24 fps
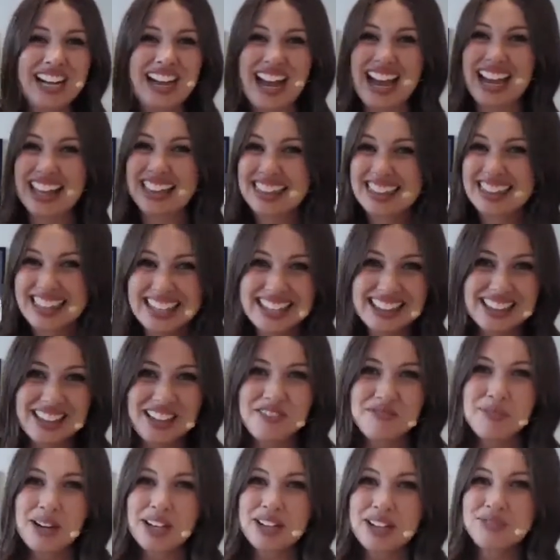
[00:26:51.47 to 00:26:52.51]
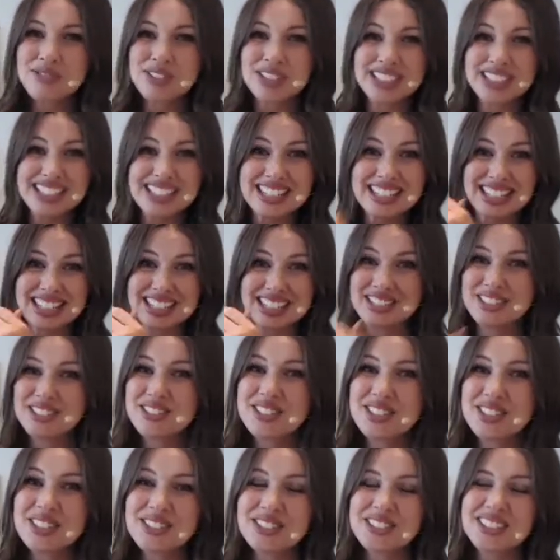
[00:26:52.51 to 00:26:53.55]
and they love mindfulness and you
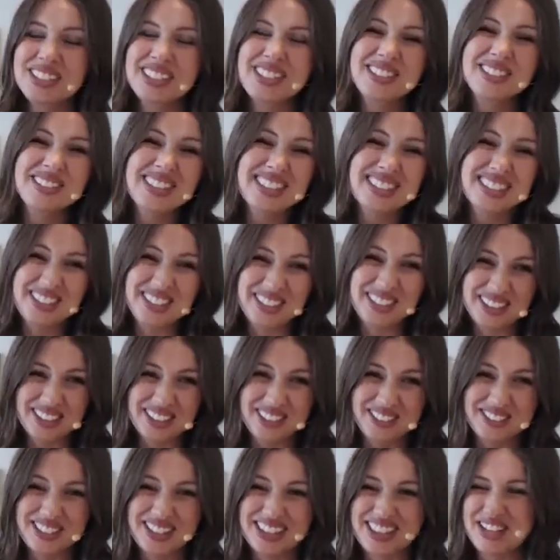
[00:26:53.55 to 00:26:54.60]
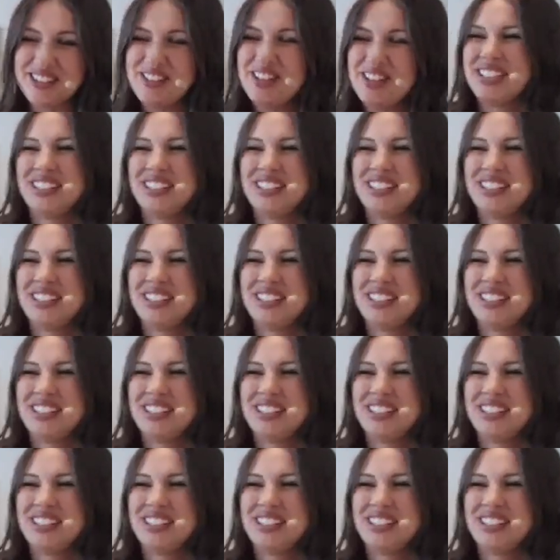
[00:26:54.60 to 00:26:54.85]
don't need to argue with them.